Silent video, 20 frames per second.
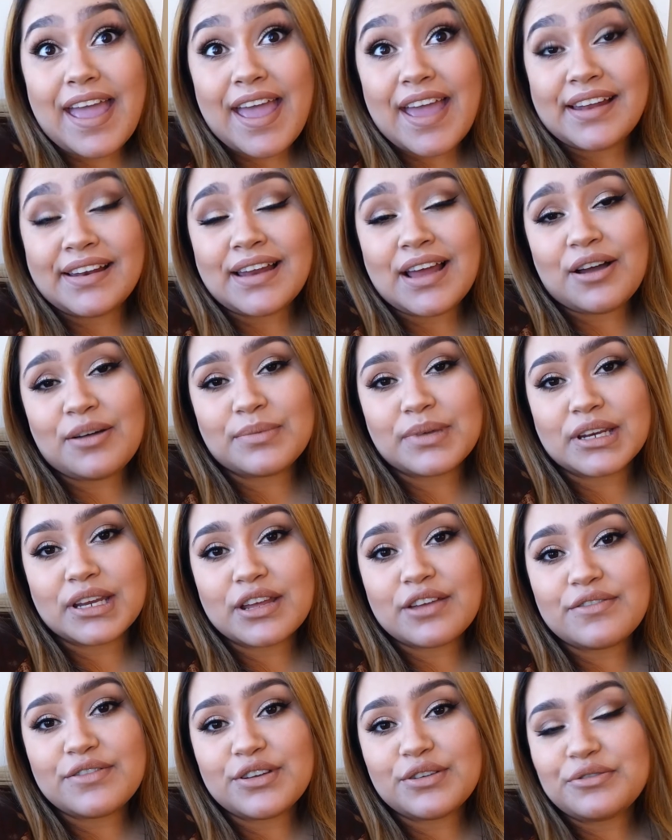And now I'm going to
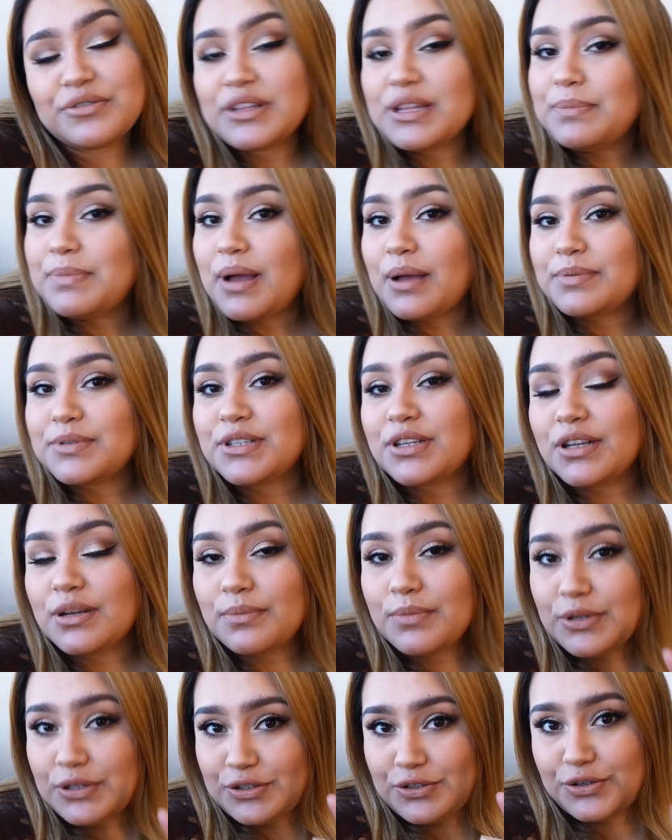give you lip option
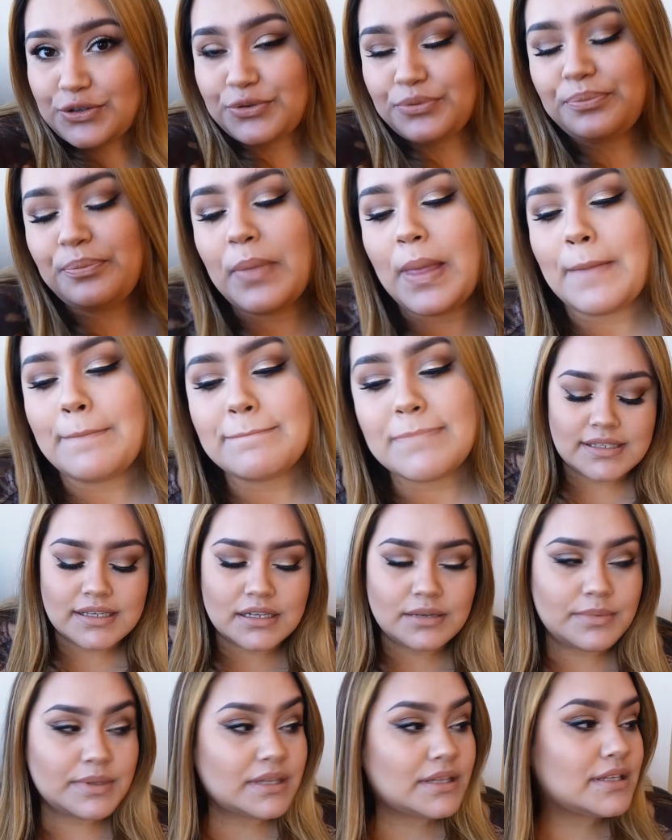number 2. It's
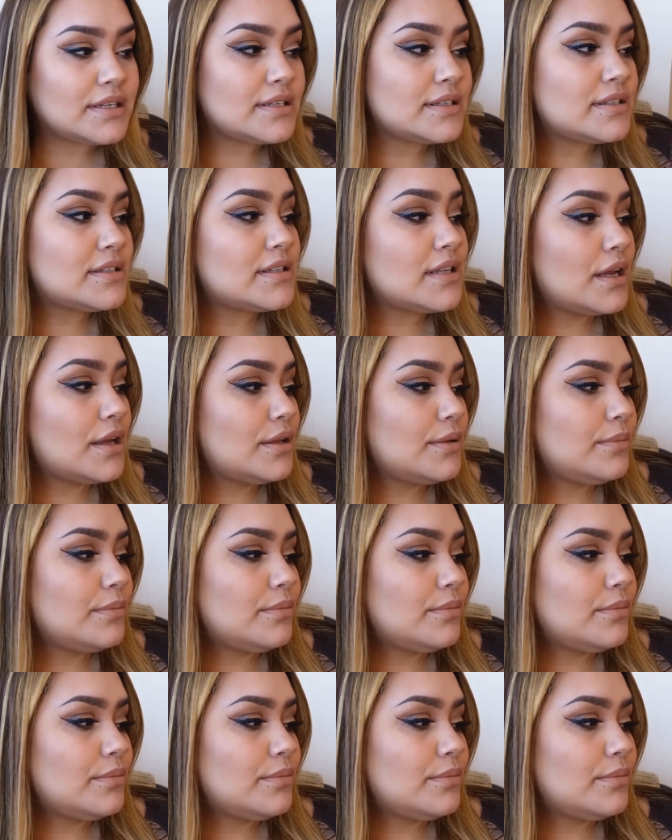going to be this